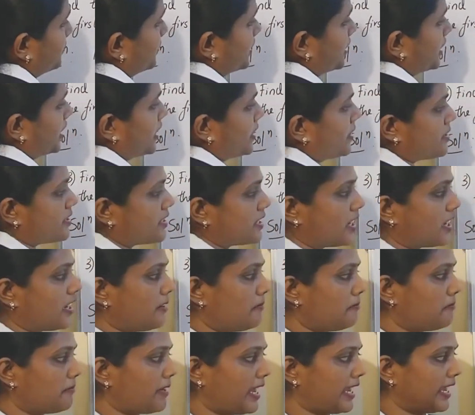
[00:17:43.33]
Can you see here?
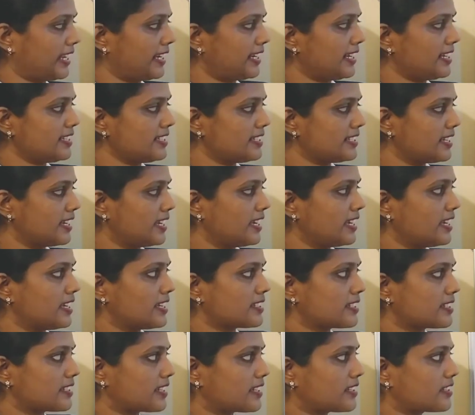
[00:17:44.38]
Minus
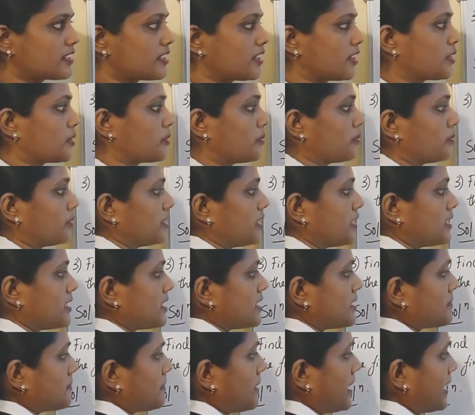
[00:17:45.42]
62. This is
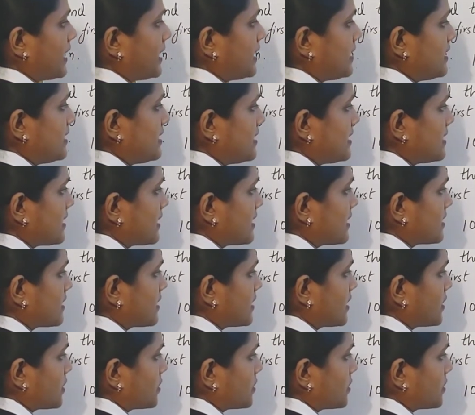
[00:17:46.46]
minus 62.